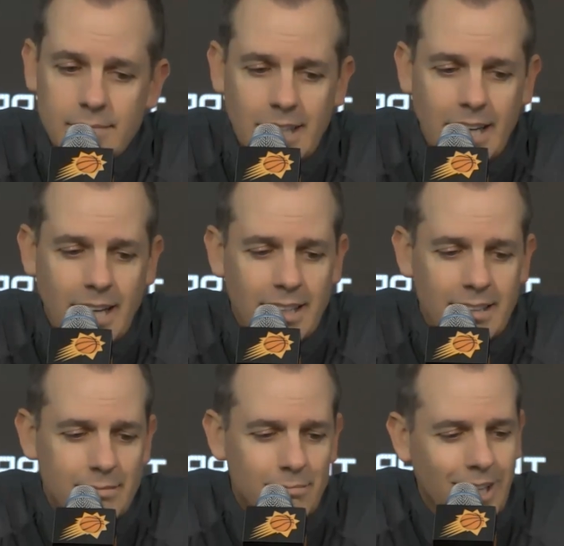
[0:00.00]
Yeah,
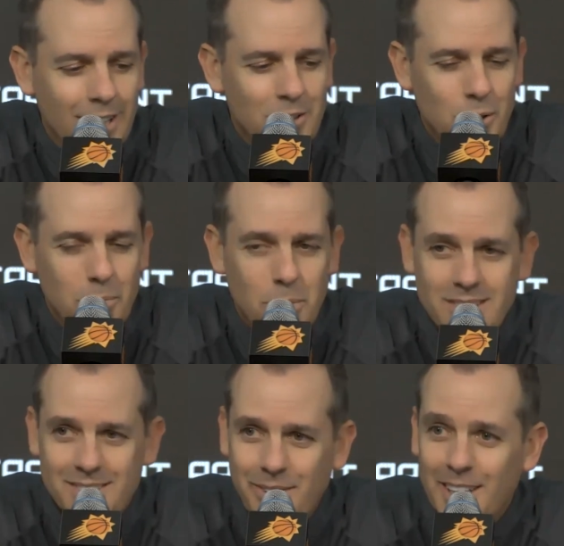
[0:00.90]
they got two of
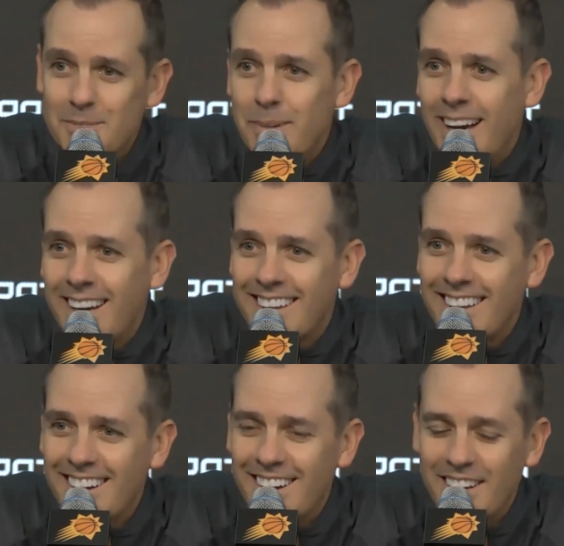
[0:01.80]
Book's fouls back
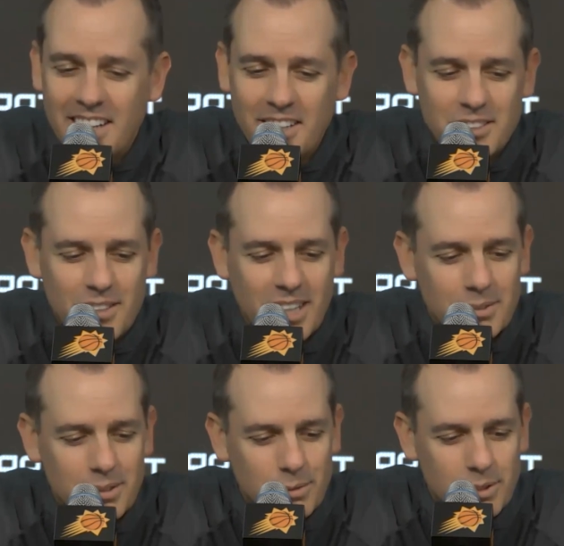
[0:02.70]
down the stretch,
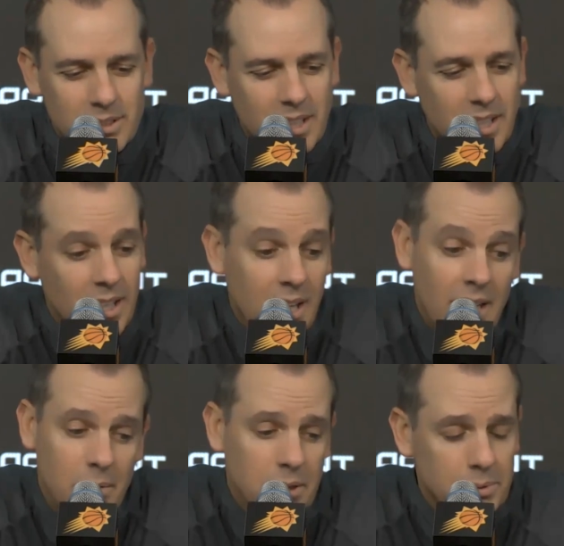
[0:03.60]
which was
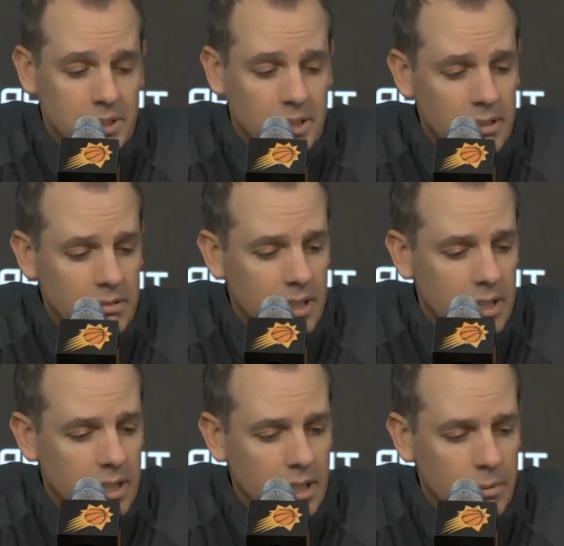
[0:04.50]
good.
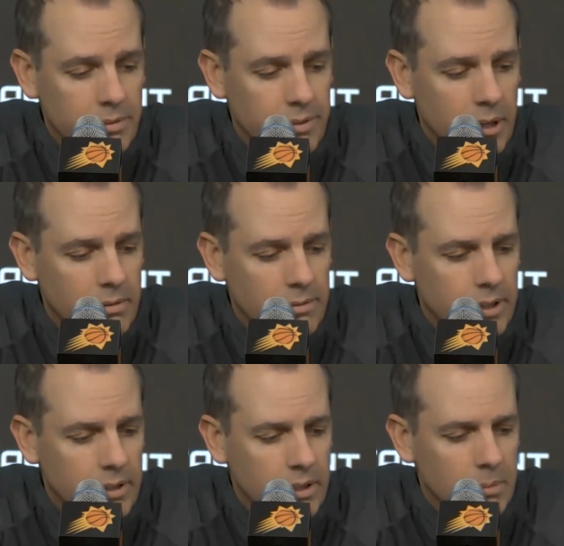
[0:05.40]
We felt
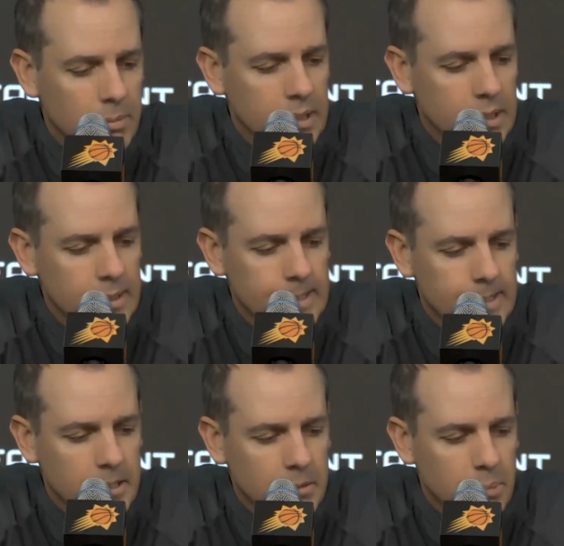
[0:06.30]
good about
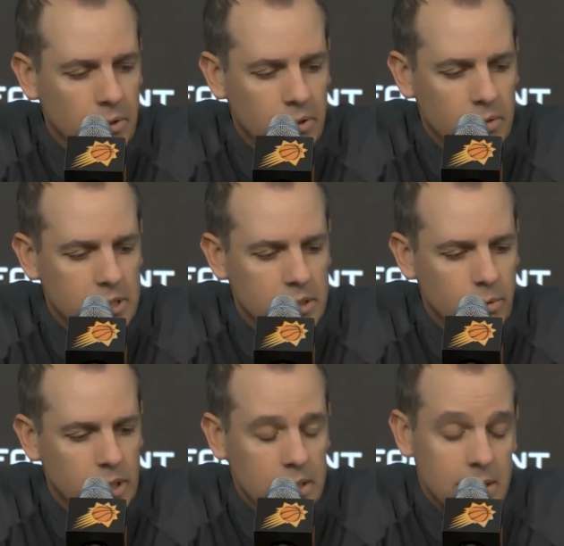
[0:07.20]
the both of those
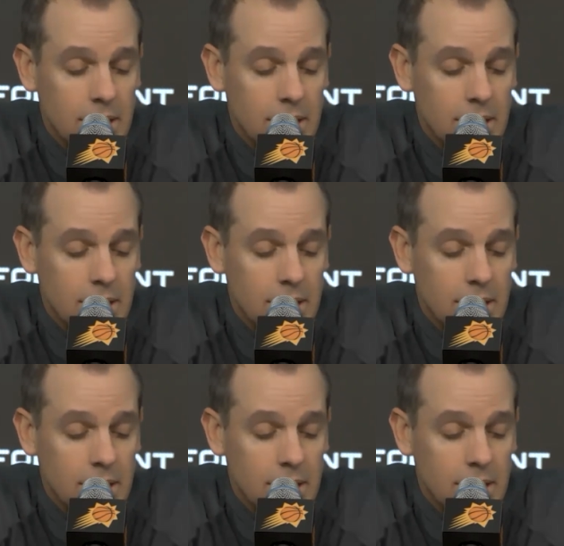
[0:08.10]
situations.